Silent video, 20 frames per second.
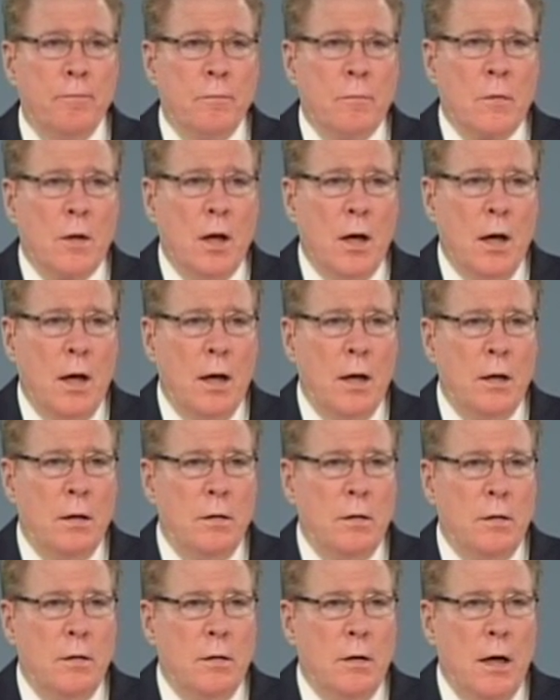
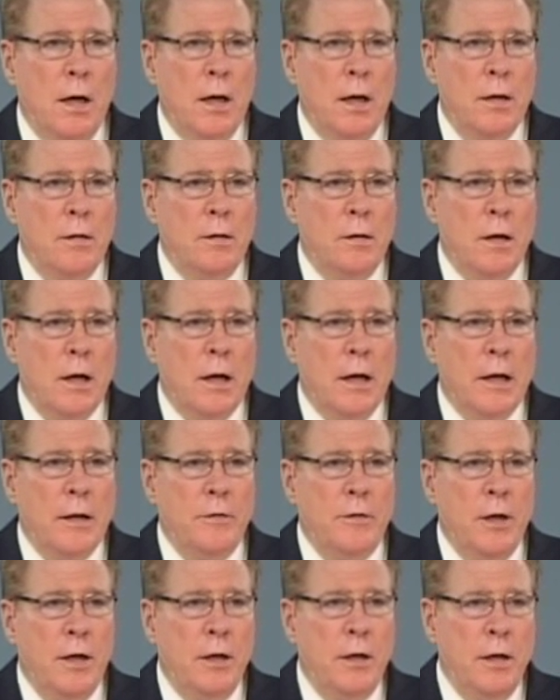And and uh,
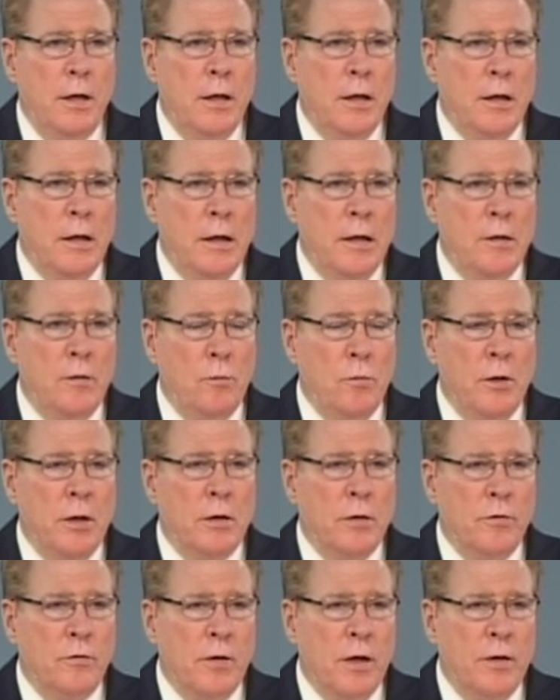then his
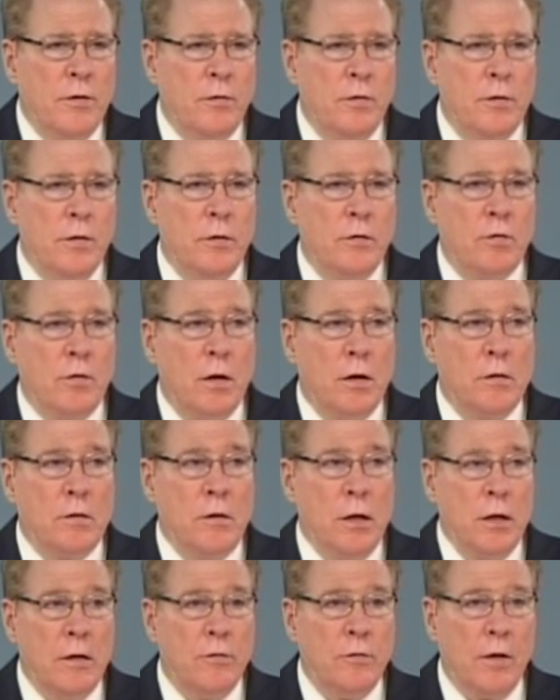realization that Saul
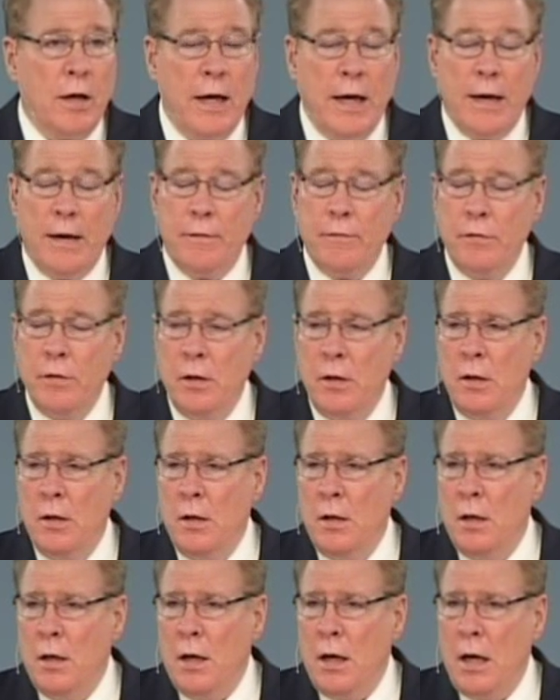does have
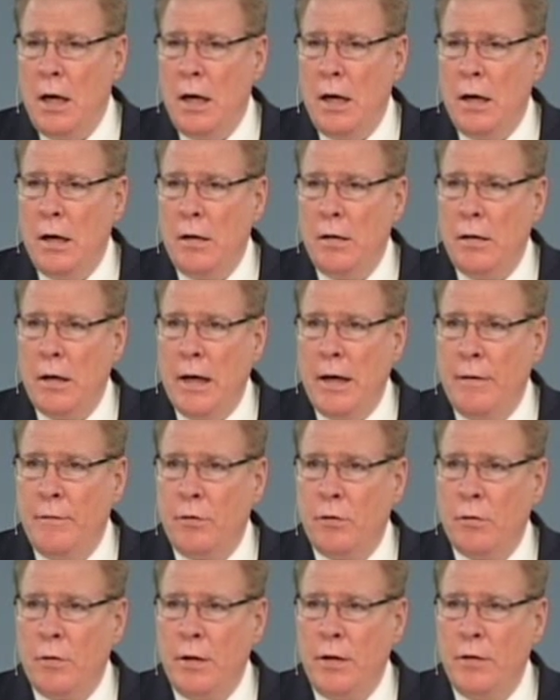uh, have a
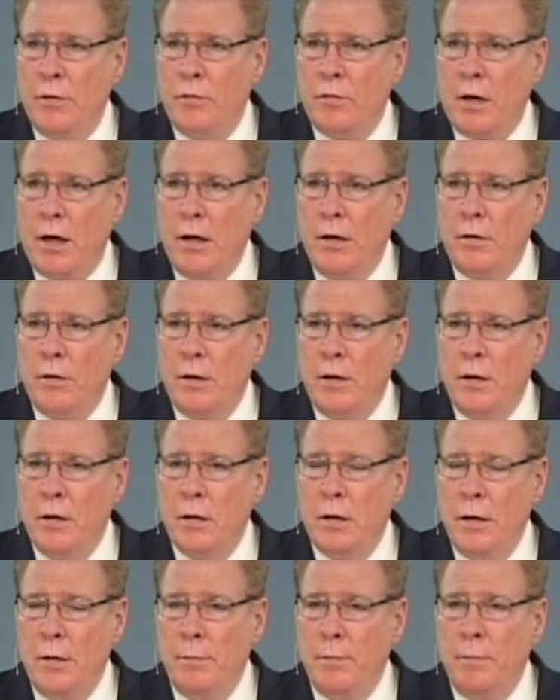great desire to
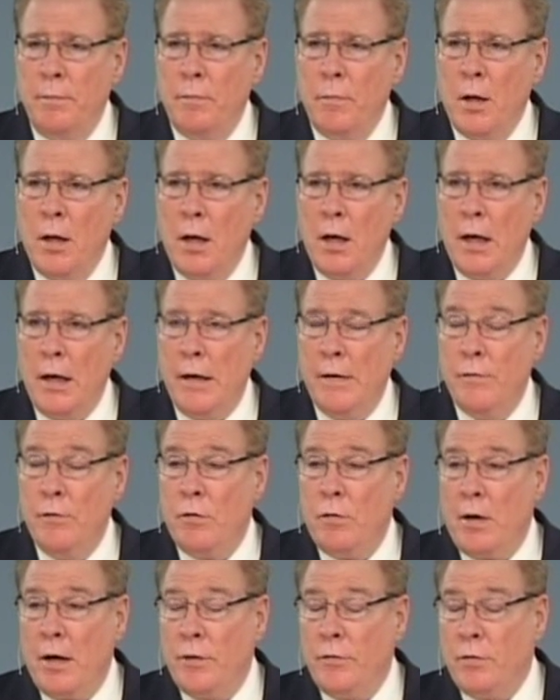kill him, and he even
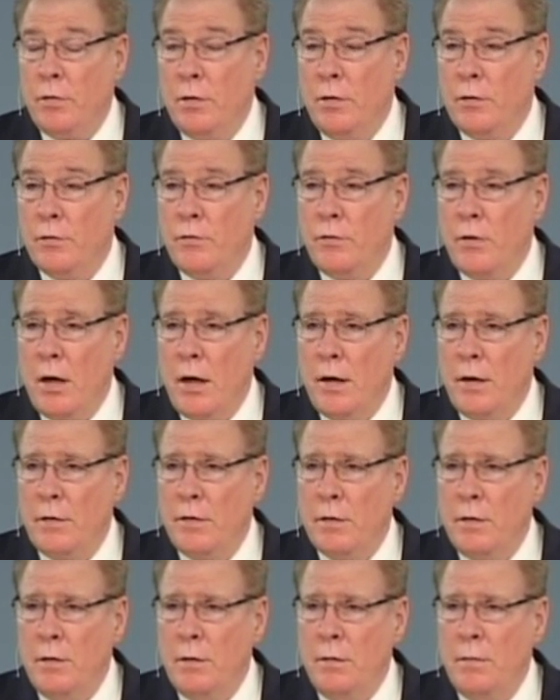tries to kill
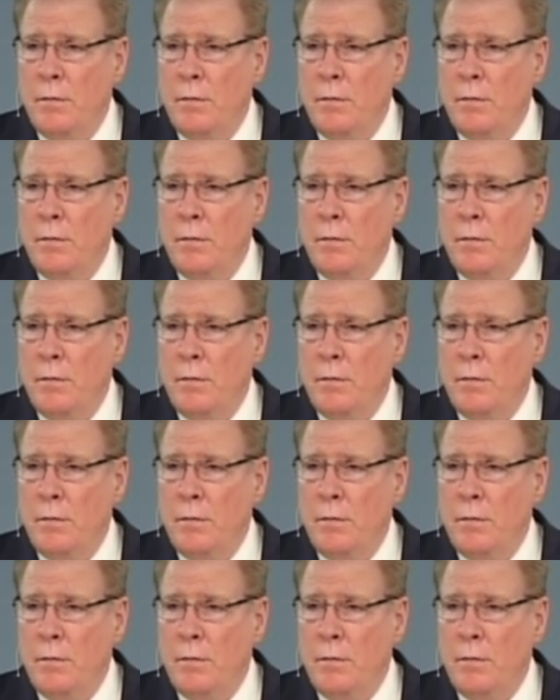Jonathan.